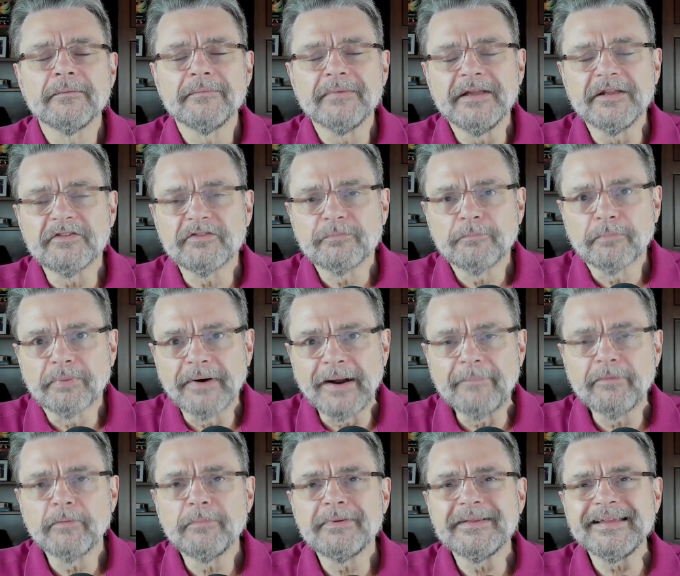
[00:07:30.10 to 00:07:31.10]
It's
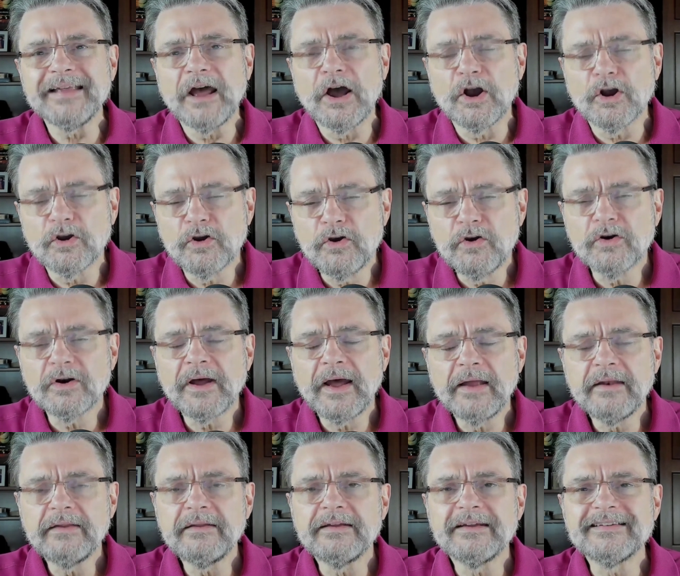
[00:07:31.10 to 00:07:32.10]
probably a good
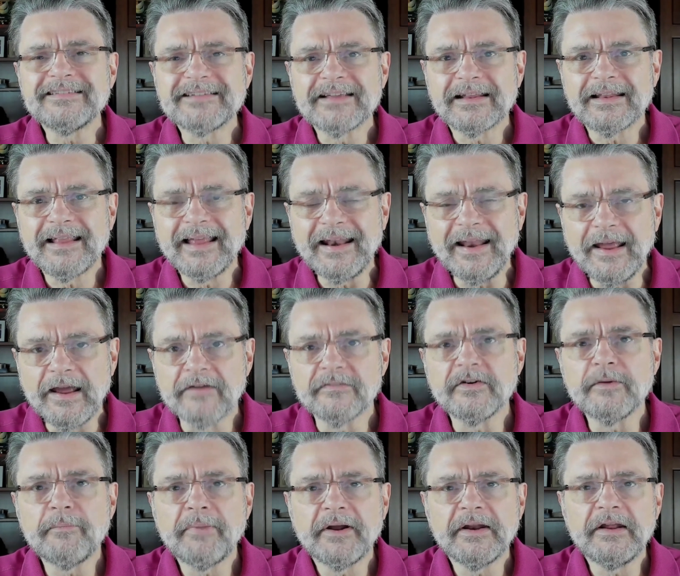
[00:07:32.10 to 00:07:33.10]
idea to let
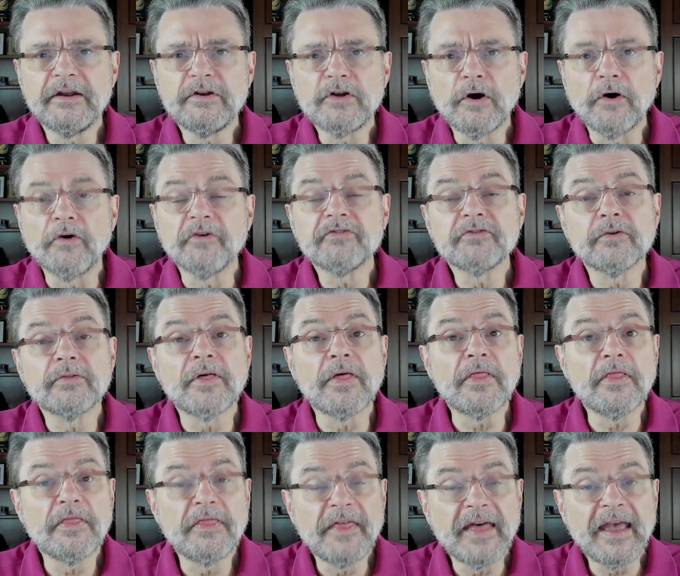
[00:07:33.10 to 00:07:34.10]
everybody know so
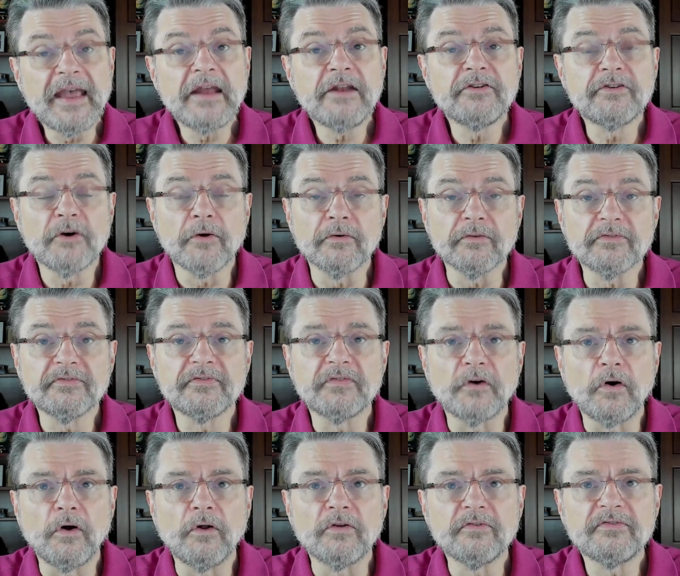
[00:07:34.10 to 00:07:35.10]
that they don't
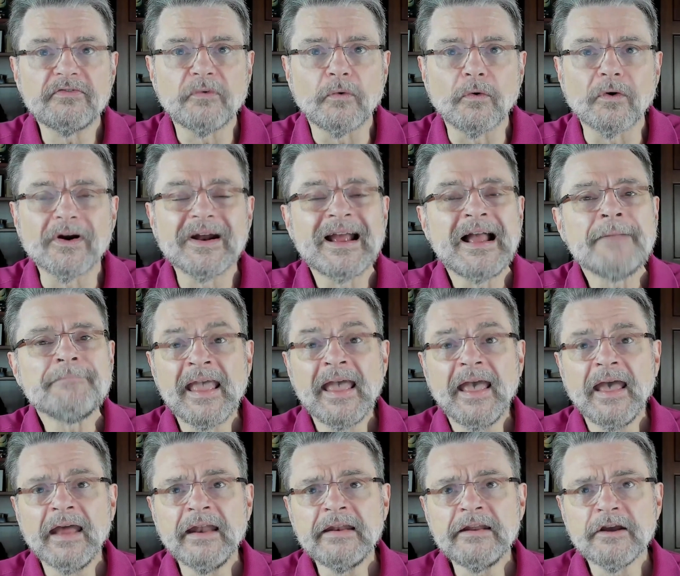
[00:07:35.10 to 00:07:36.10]
fall for
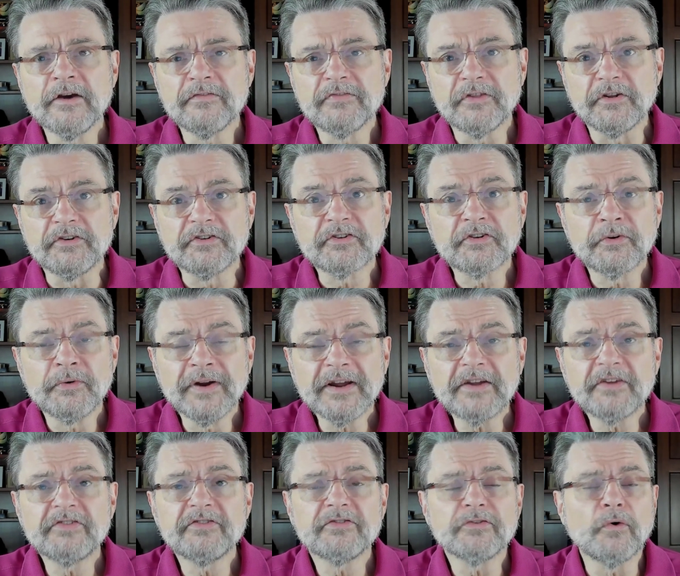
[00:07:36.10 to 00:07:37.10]
any of the
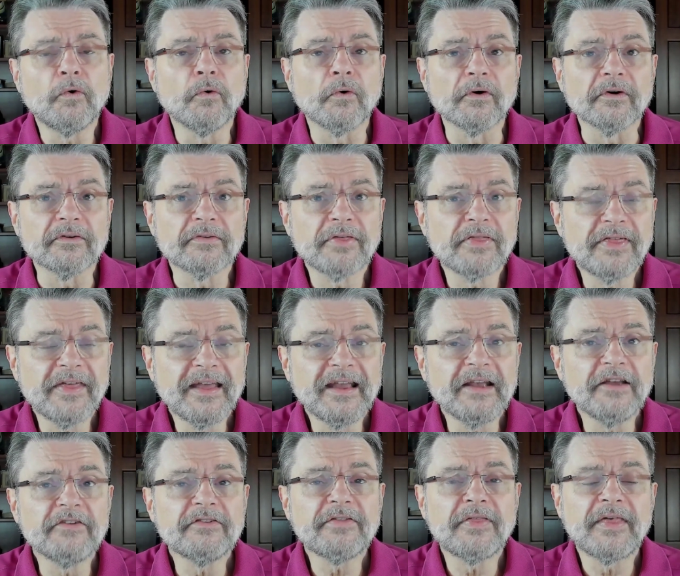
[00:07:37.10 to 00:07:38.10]
tricks or
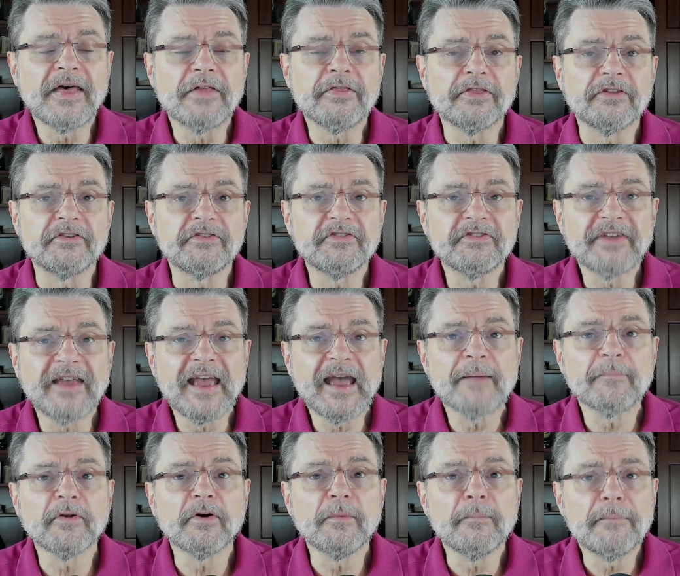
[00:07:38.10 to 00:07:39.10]
things that the
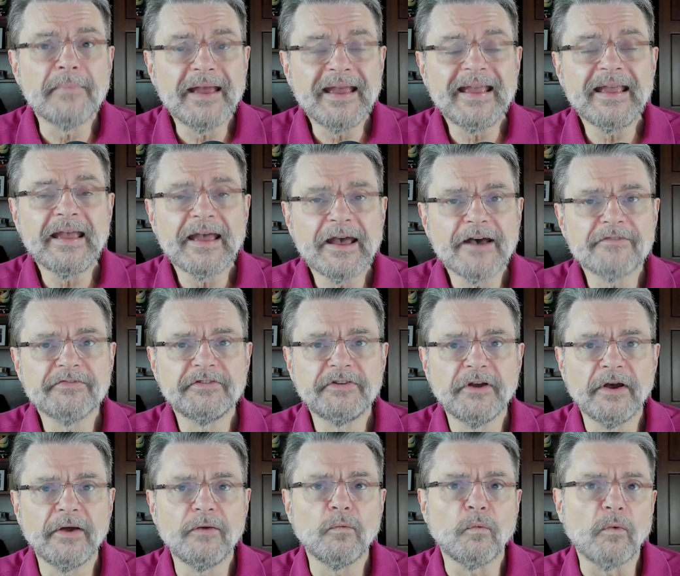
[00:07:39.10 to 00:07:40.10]
scammer may have
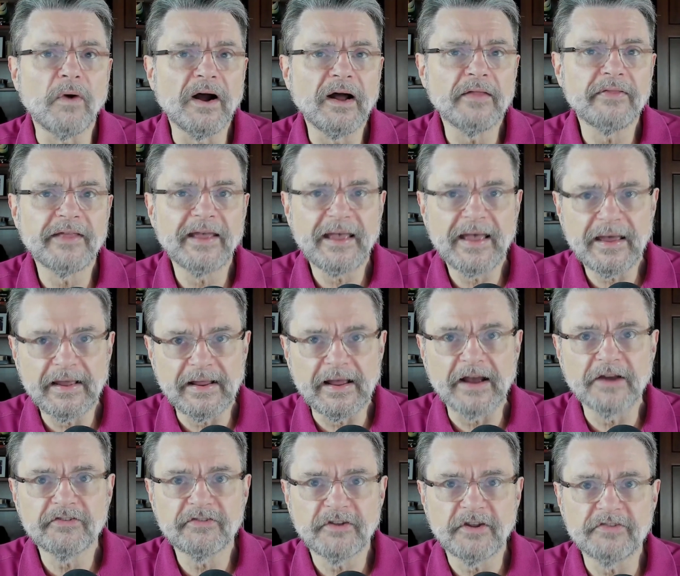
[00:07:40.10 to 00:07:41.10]
done while they had
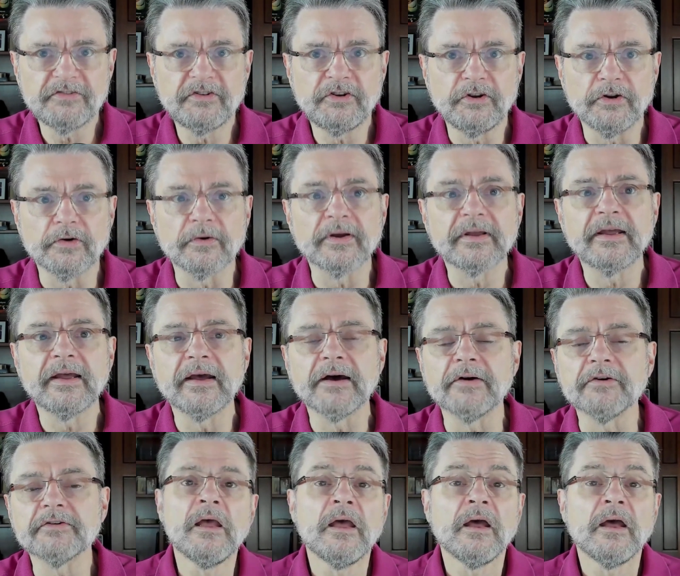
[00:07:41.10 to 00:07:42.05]
access to your account.